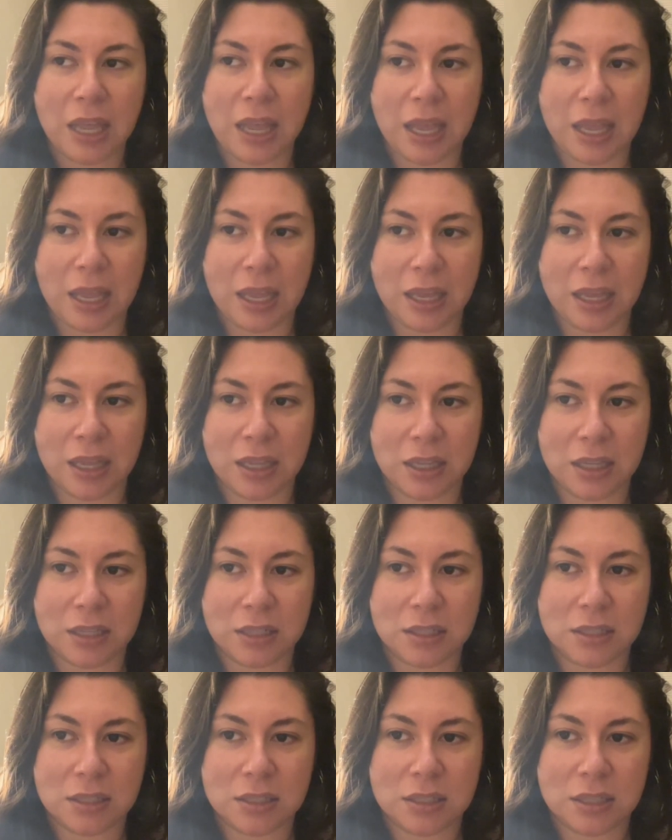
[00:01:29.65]

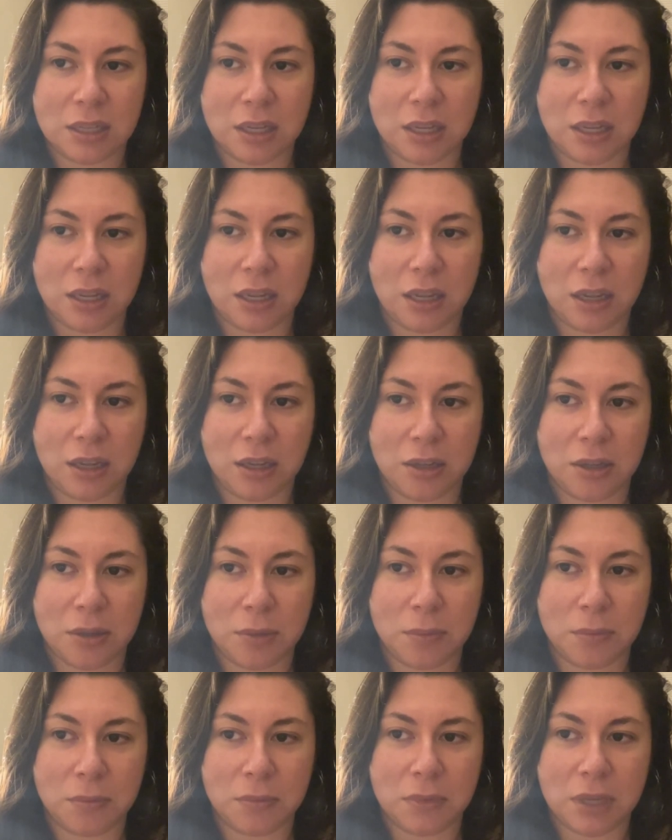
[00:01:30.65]
and
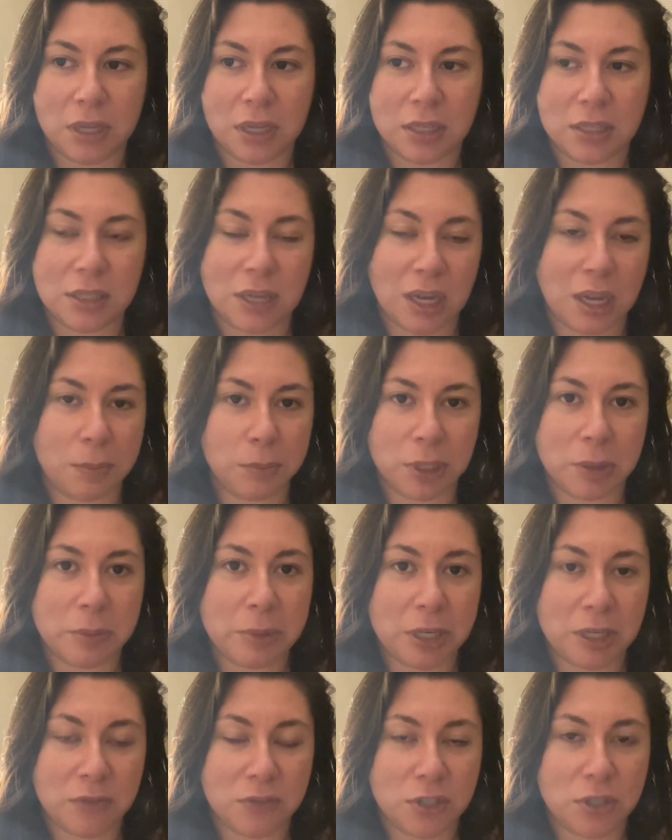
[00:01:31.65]
a time
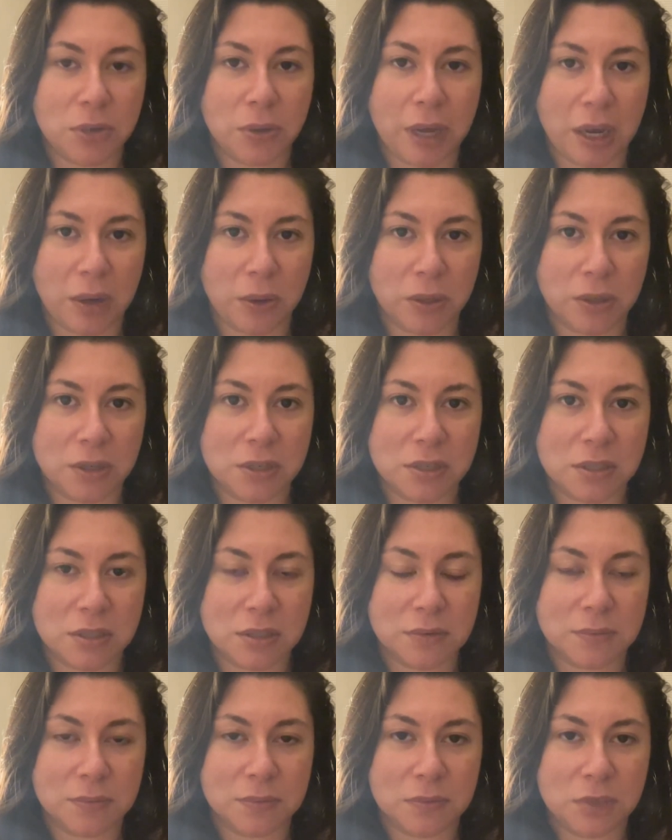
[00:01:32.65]
limit of 2 hours
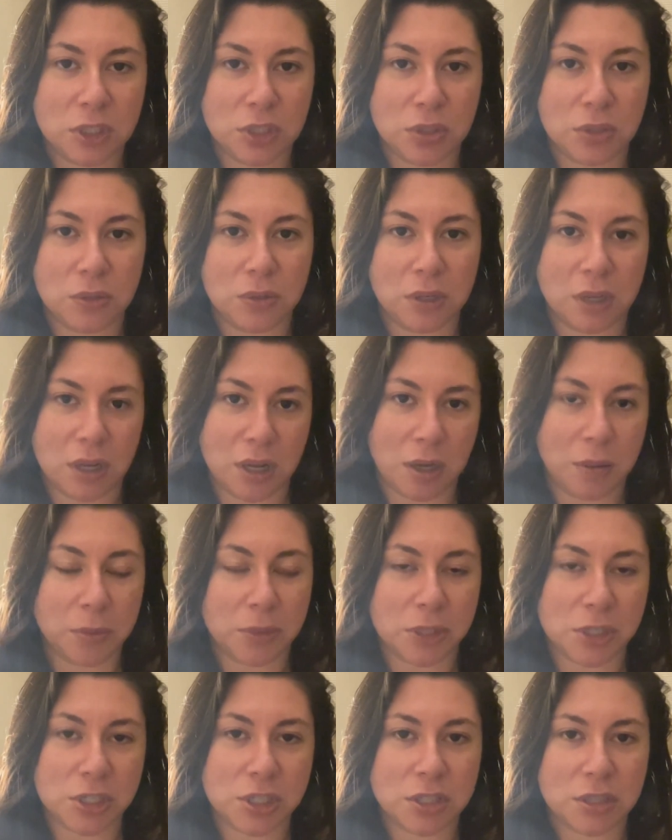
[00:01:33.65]
to
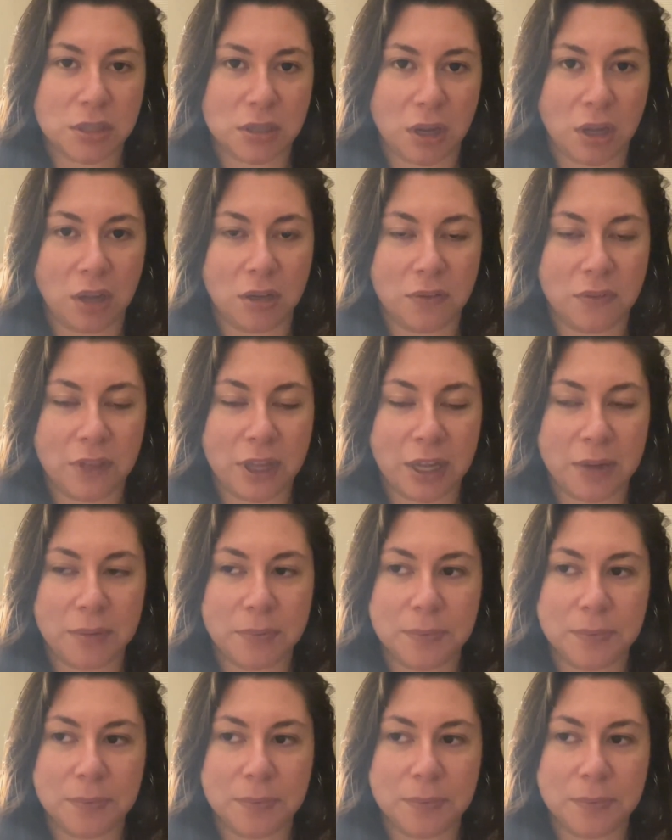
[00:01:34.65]
accomplish all of that.